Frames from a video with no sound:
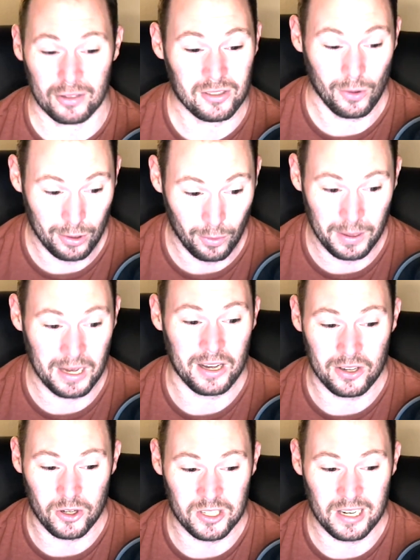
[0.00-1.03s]
So it'll be an
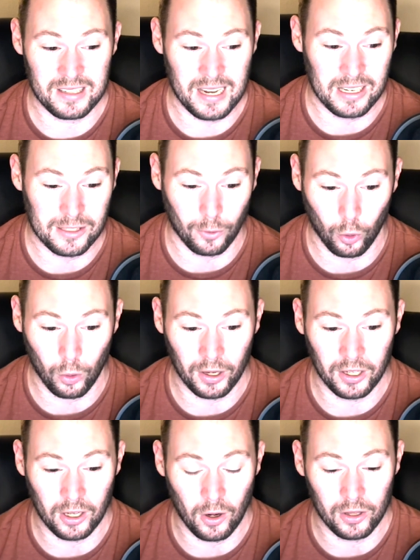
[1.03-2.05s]
interesting test for
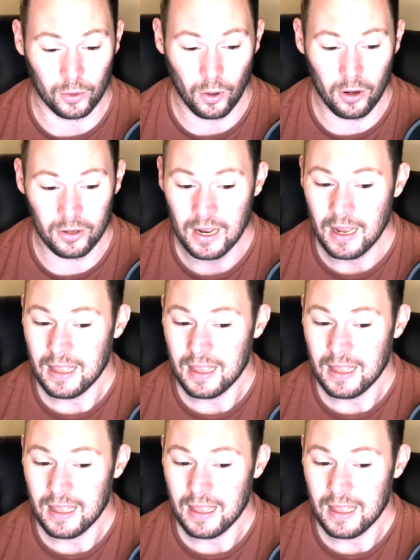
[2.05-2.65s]
Oregon to go on the road.